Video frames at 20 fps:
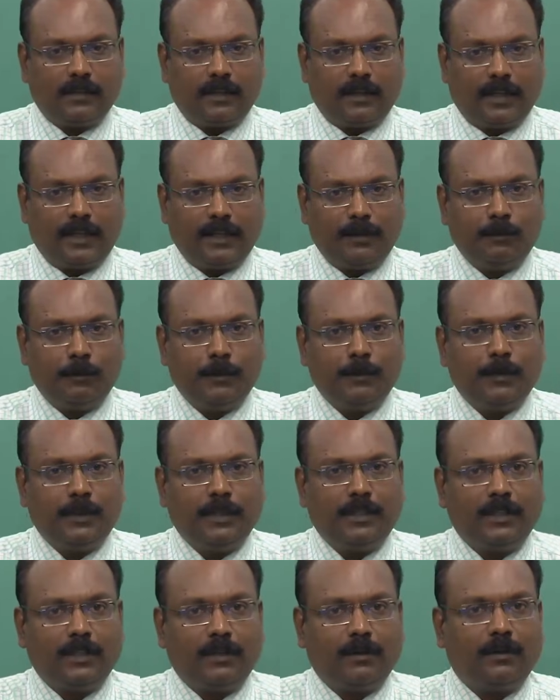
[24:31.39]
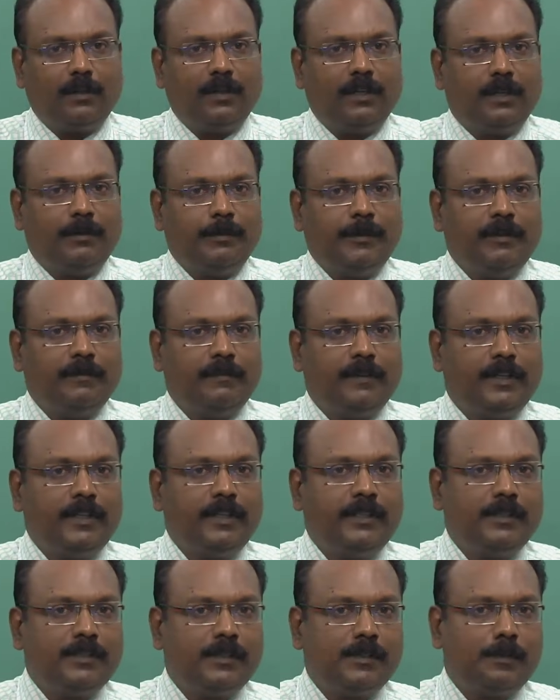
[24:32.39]
the leg movement, they are all coming
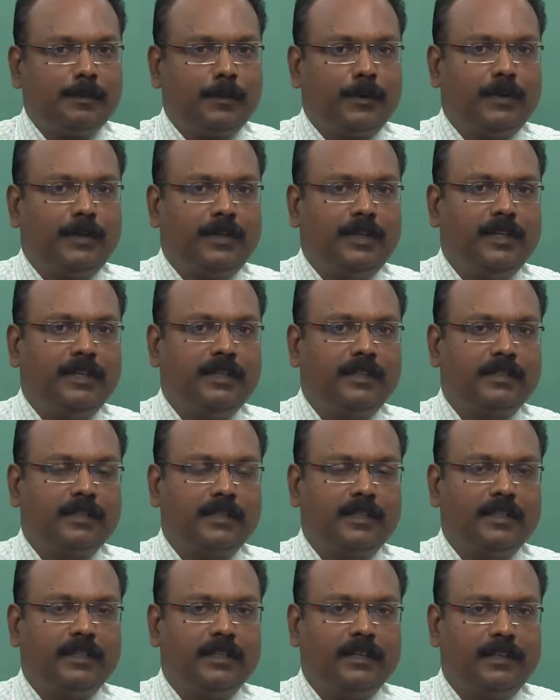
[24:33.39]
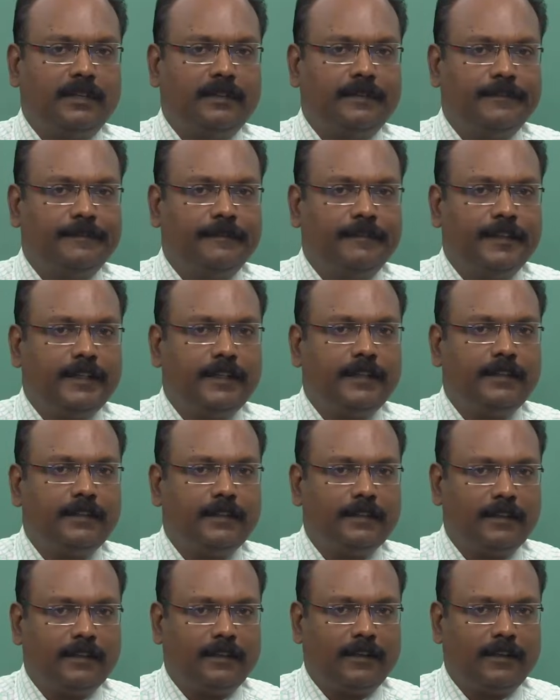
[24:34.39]
very spontaneously and very